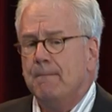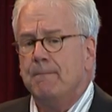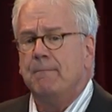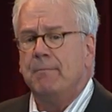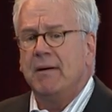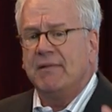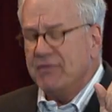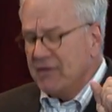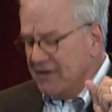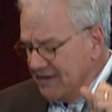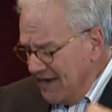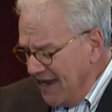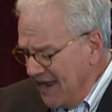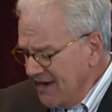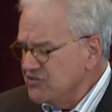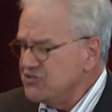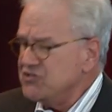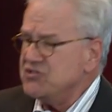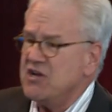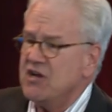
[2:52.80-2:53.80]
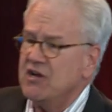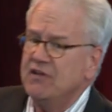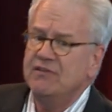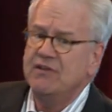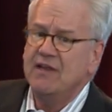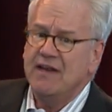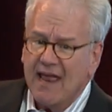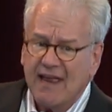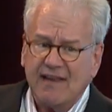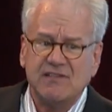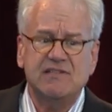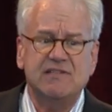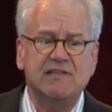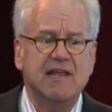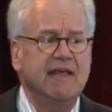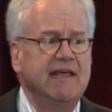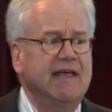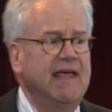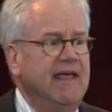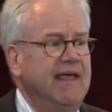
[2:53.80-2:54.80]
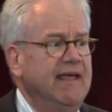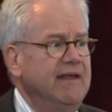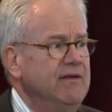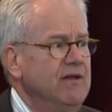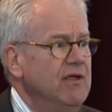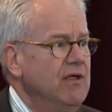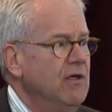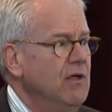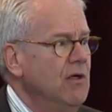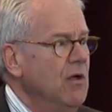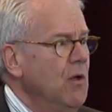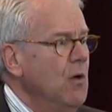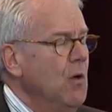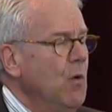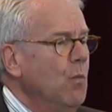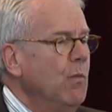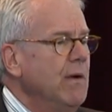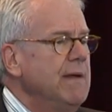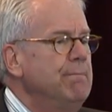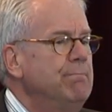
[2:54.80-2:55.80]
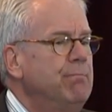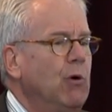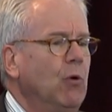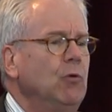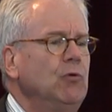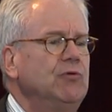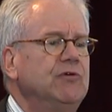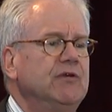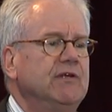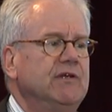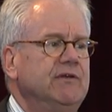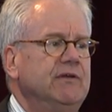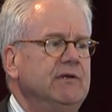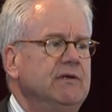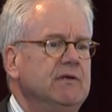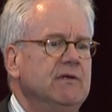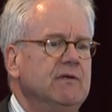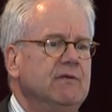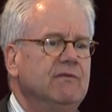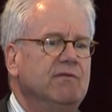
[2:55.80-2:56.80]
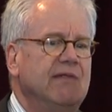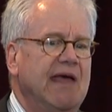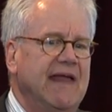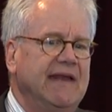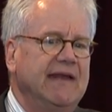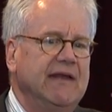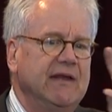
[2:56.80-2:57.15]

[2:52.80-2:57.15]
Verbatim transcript: But the next, the next decade, we bolted that